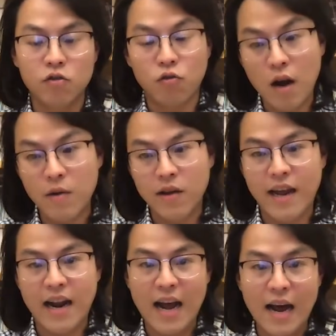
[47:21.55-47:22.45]

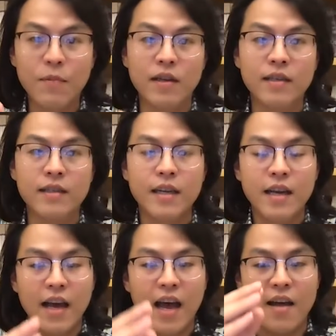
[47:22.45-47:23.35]
trauma that happens
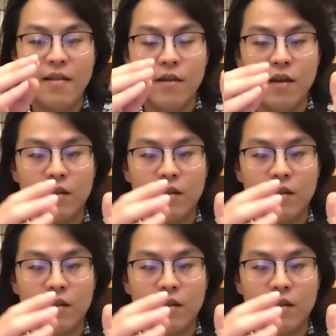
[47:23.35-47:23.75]
and